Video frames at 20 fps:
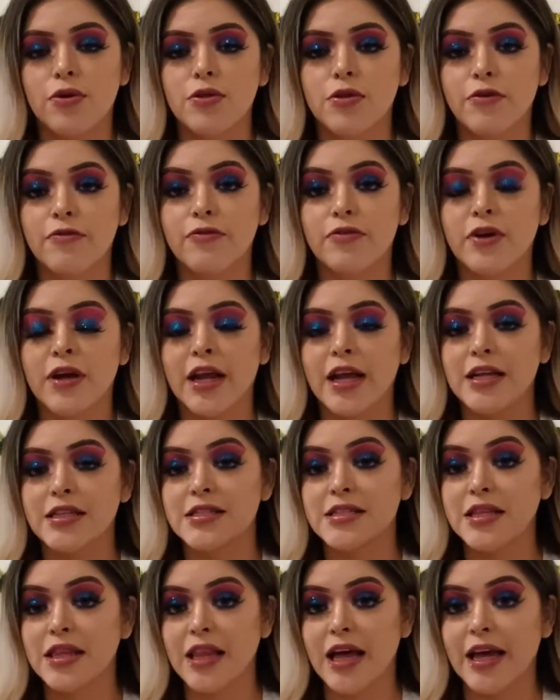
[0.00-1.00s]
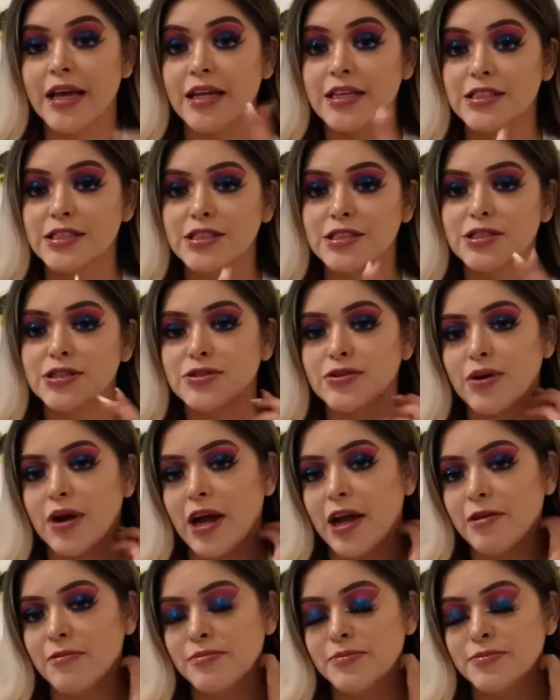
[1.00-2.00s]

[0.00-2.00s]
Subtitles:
Don't forget to like and subscribe.